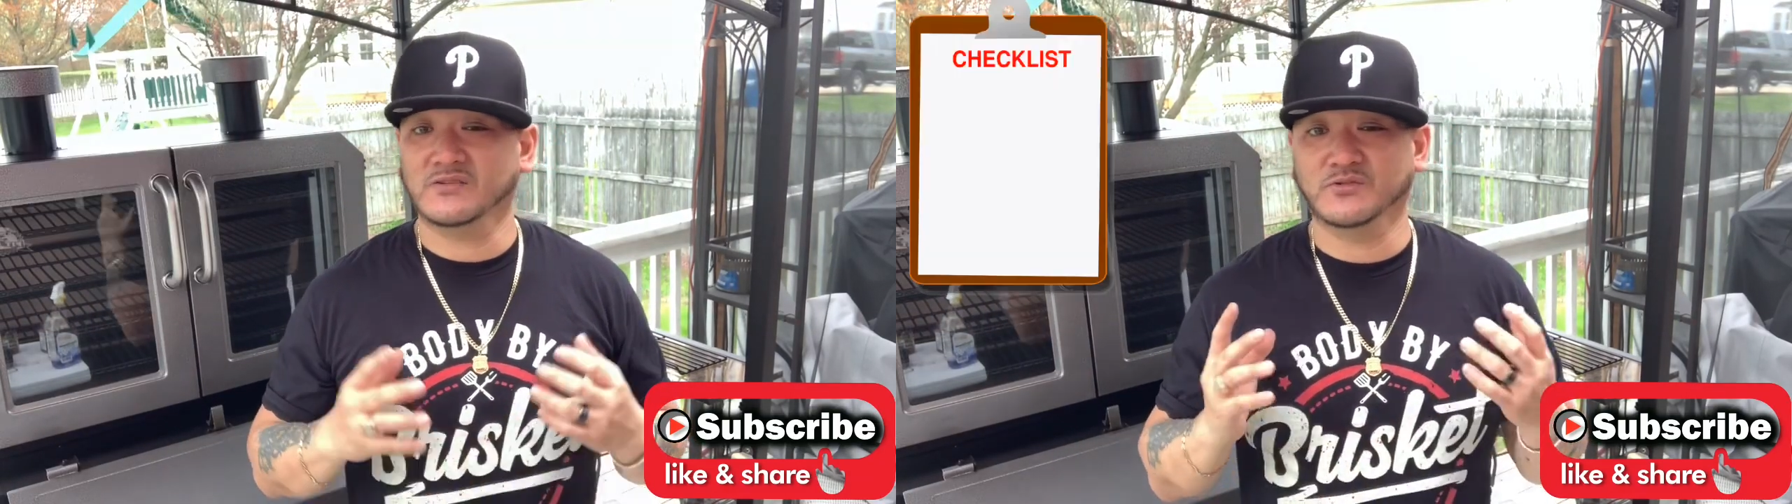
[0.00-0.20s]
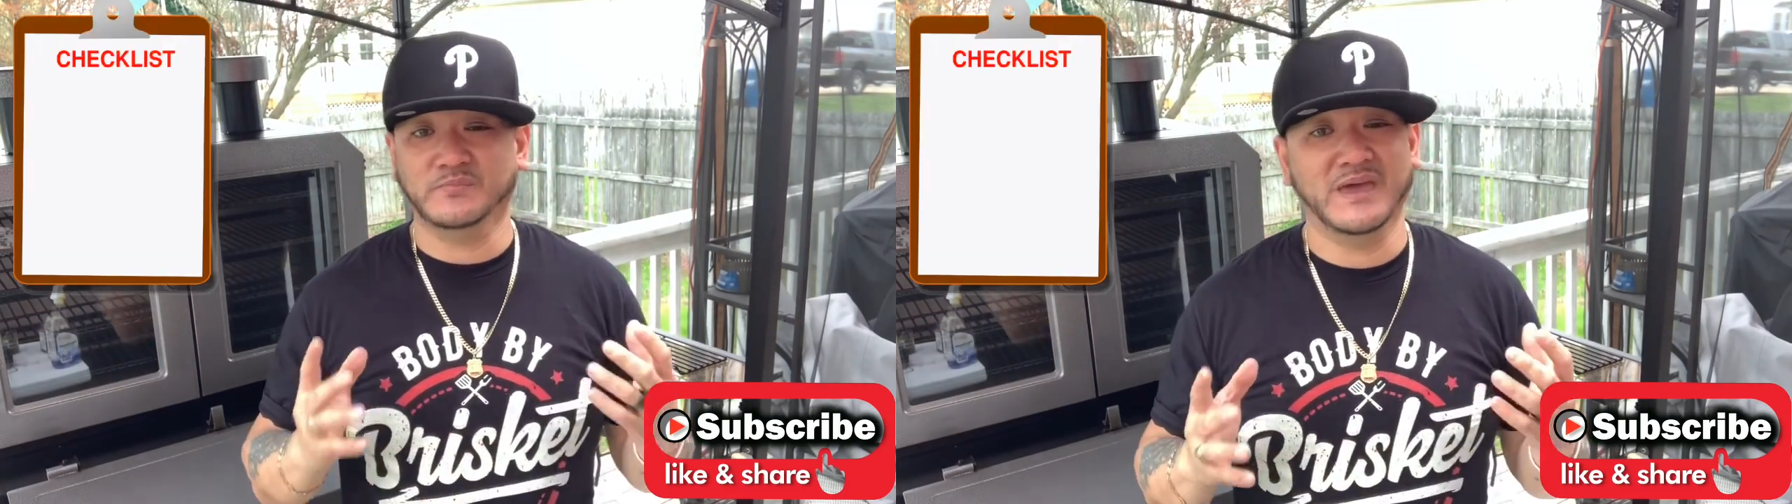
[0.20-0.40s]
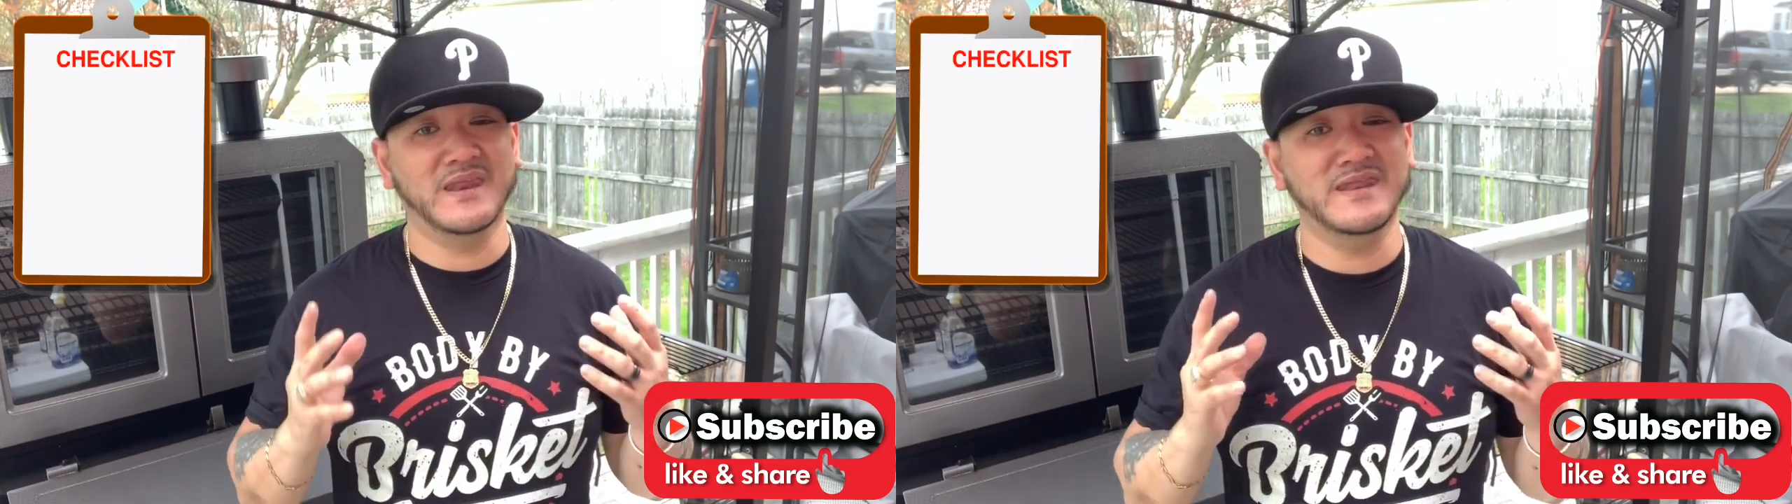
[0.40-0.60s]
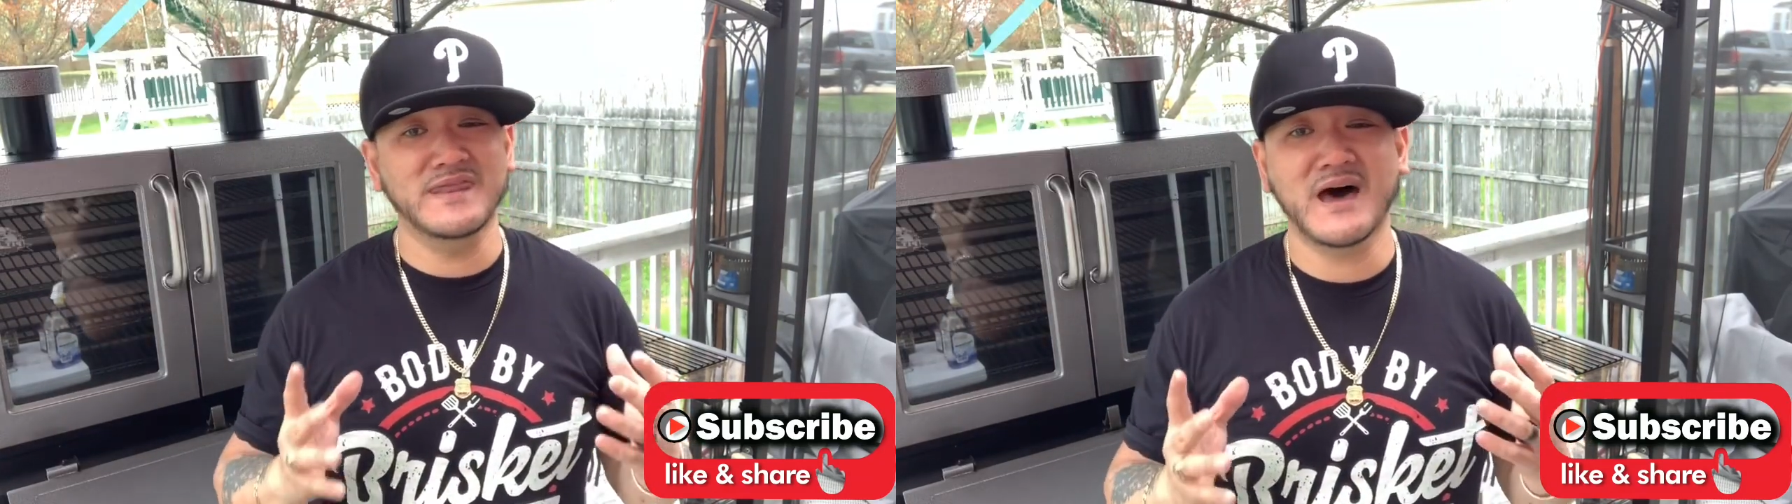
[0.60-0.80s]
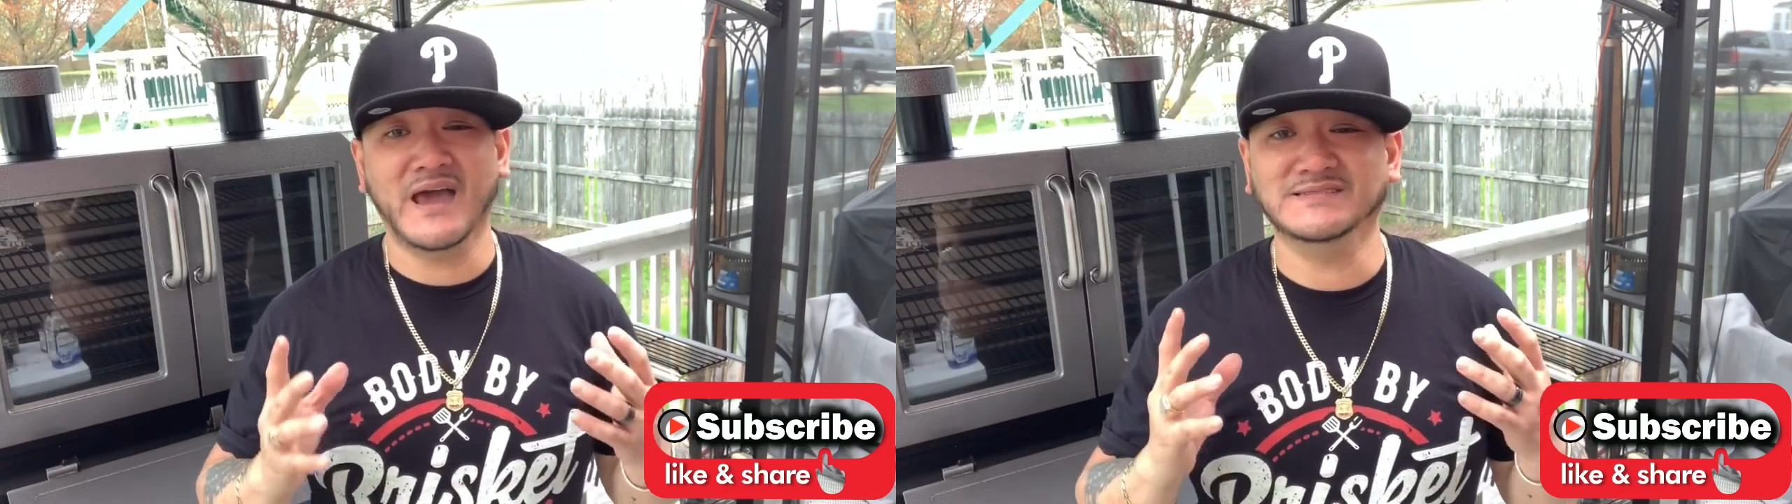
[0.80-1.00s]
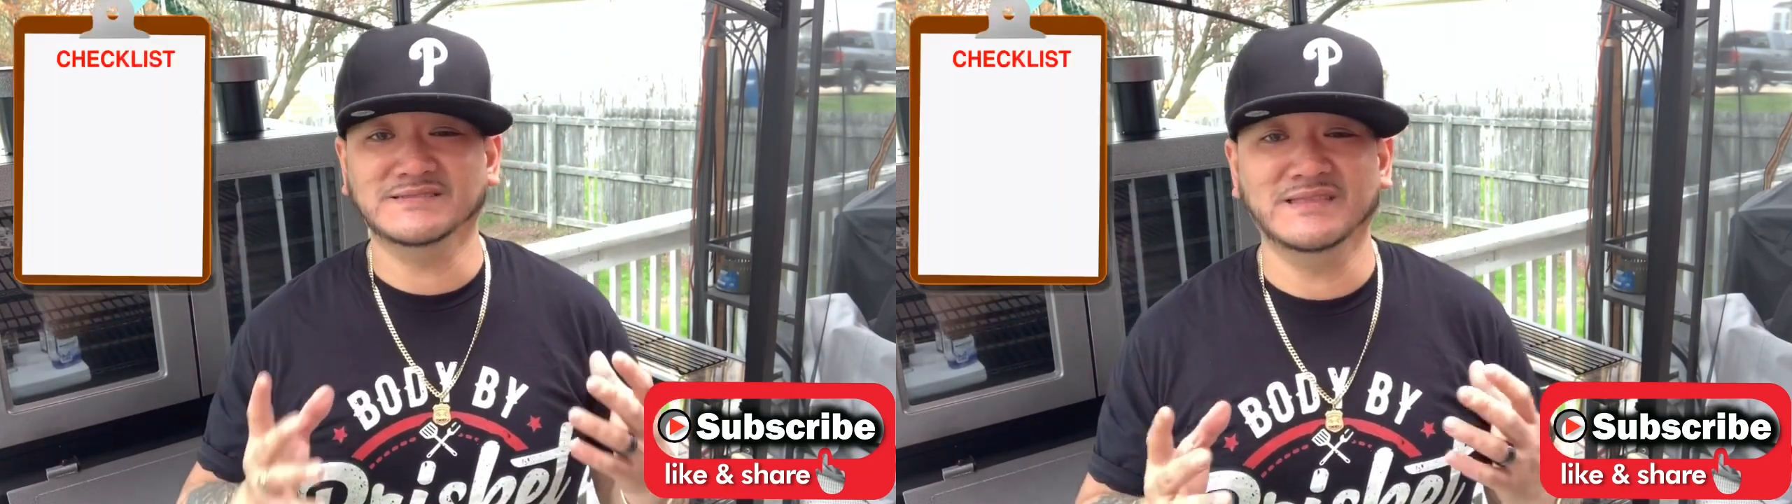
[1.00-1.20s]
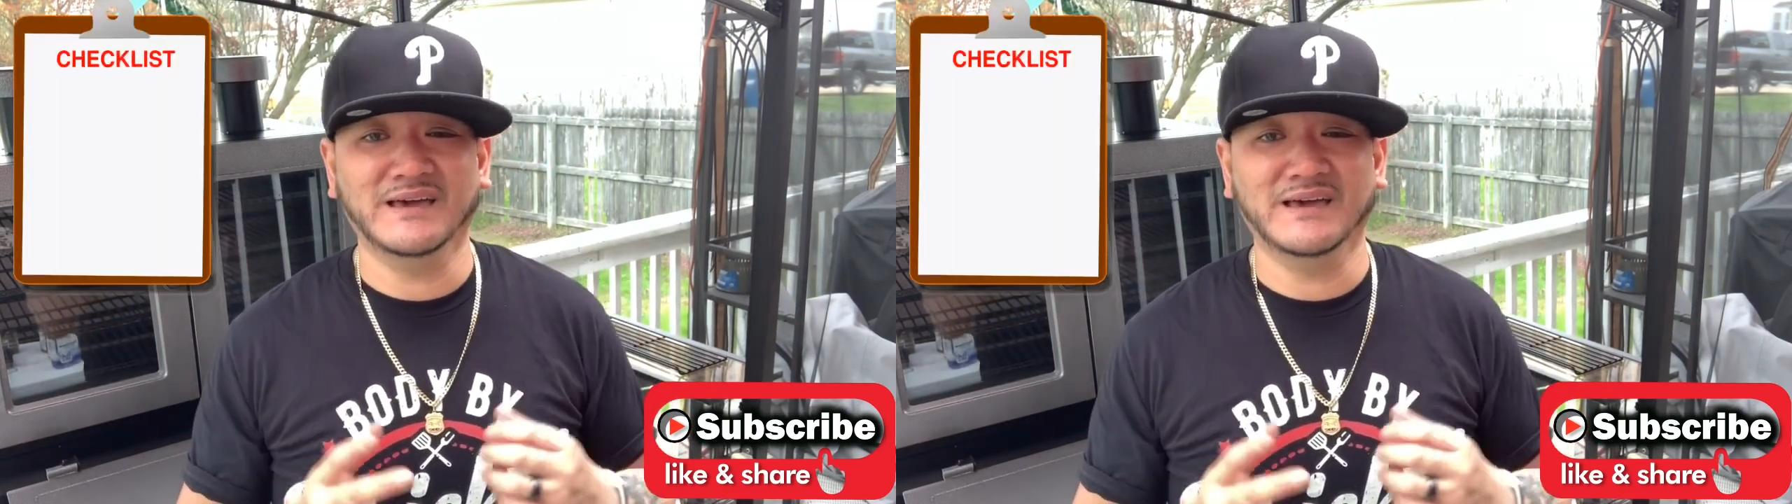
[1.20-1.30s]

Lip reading: should be a nice